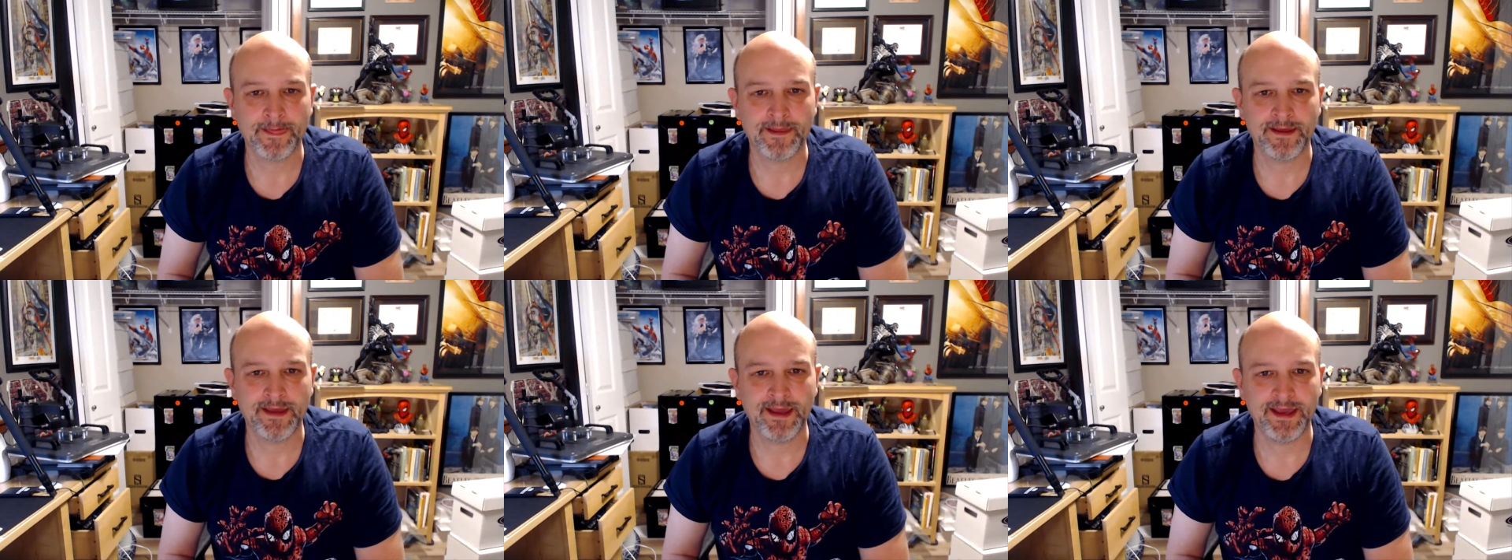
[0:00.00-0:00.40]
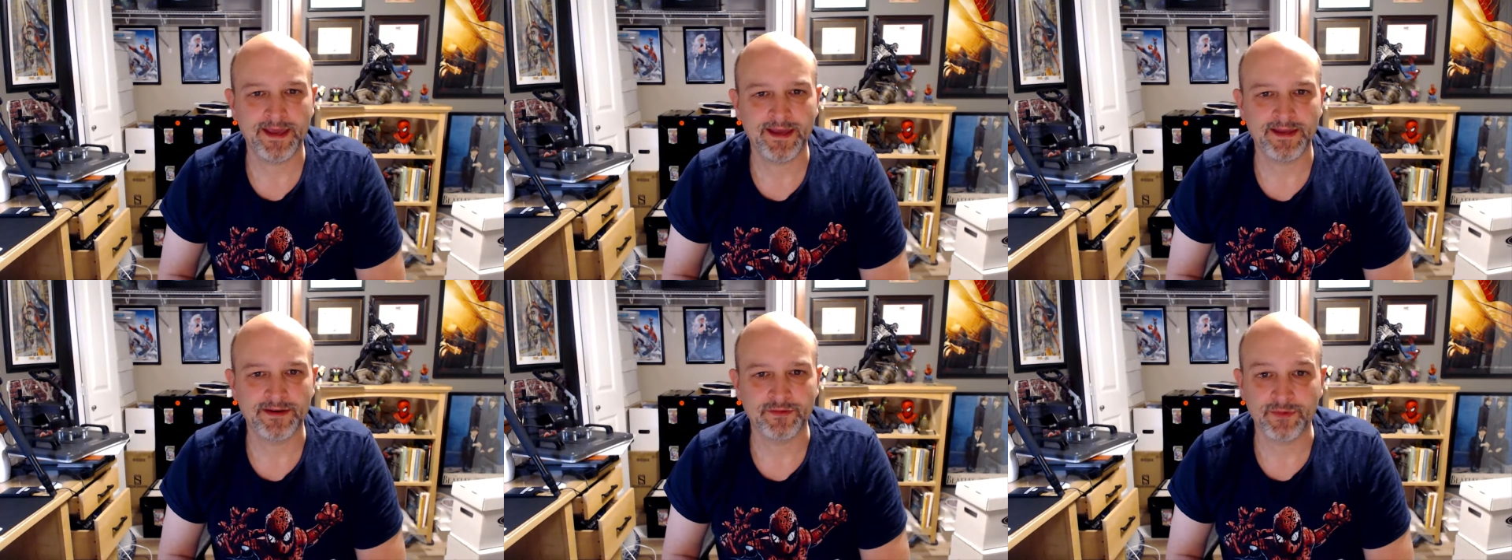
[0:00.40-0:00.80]

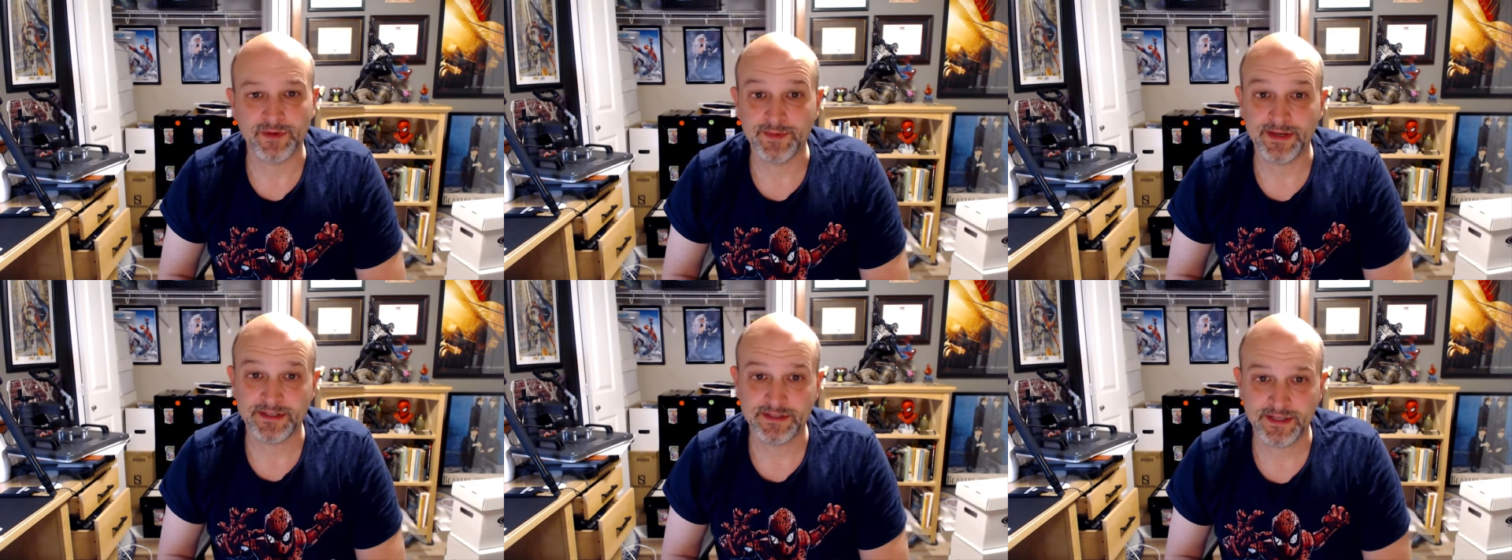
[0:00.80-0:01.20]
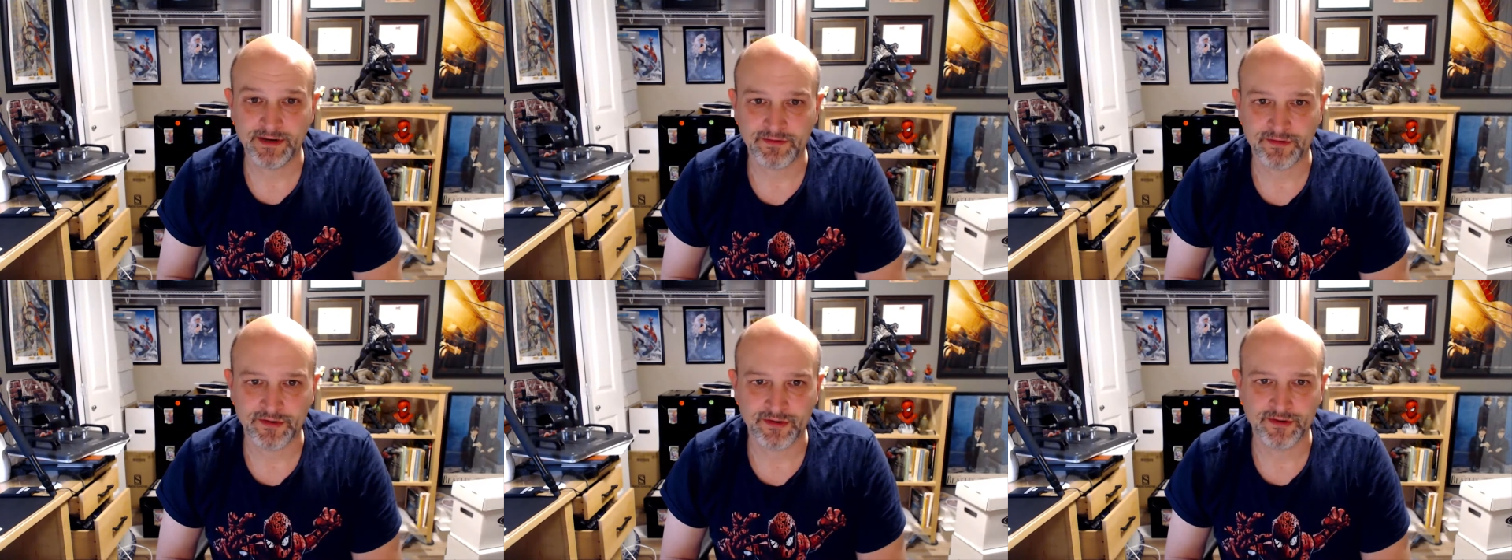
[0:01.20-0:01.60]
and we made
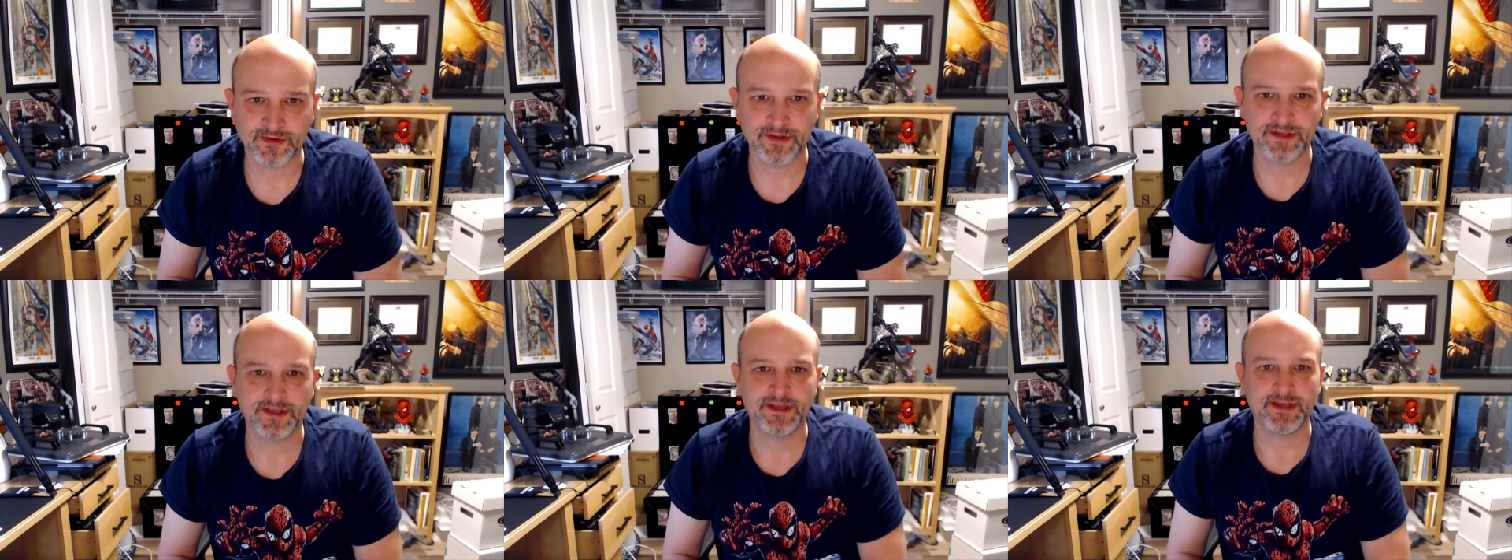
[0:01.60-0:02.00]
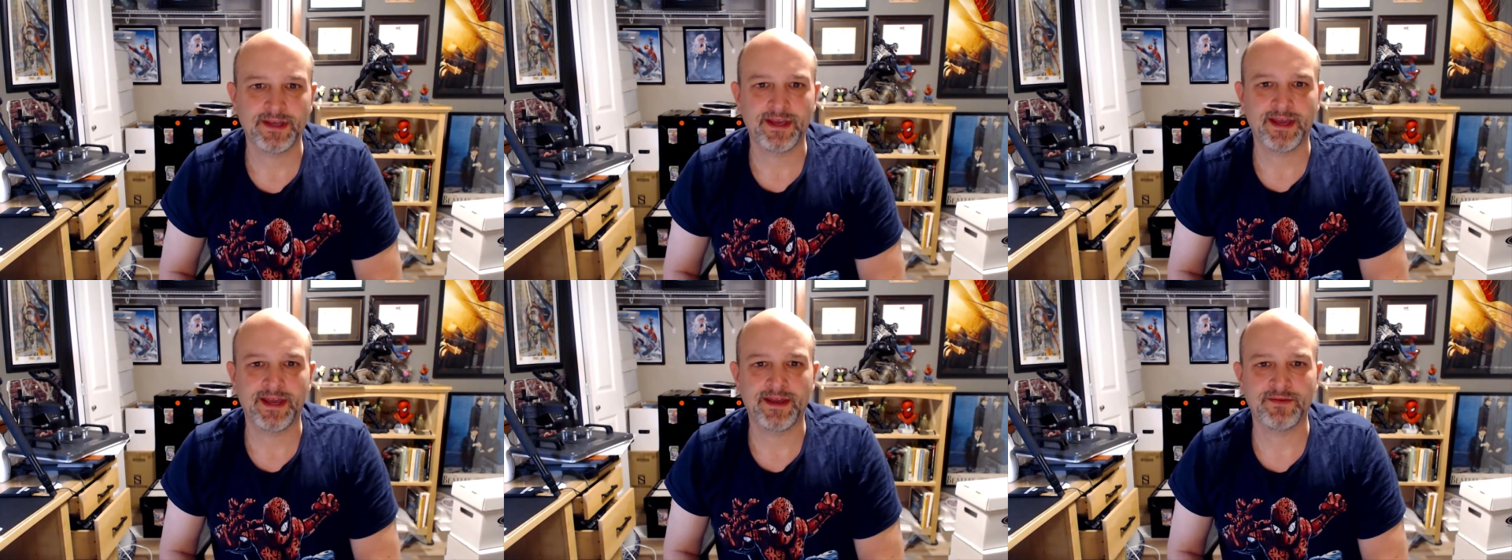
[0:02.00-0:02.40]
several
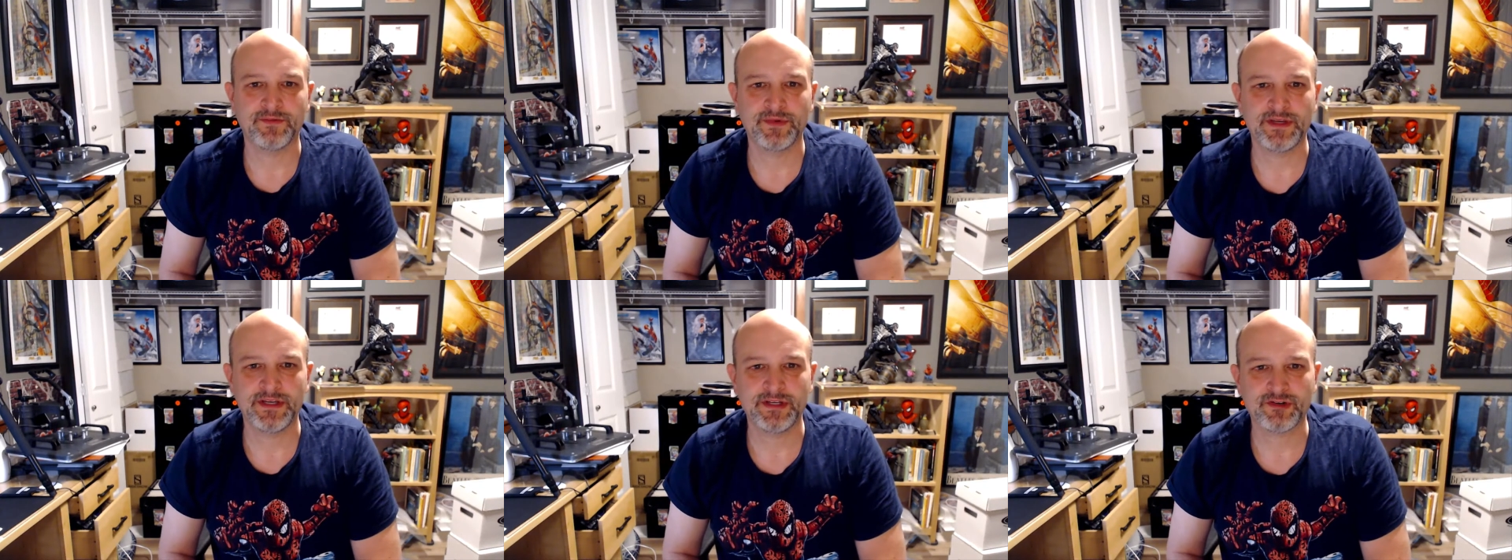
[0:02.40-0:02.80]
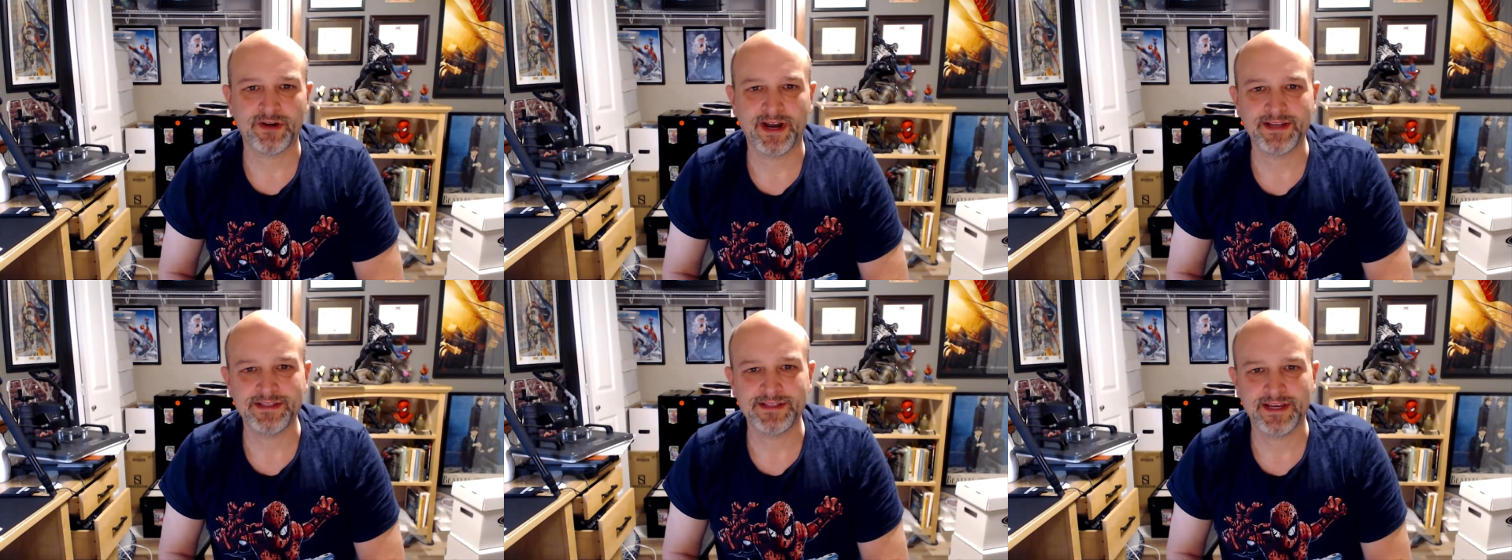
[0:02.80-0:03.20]
and we tried to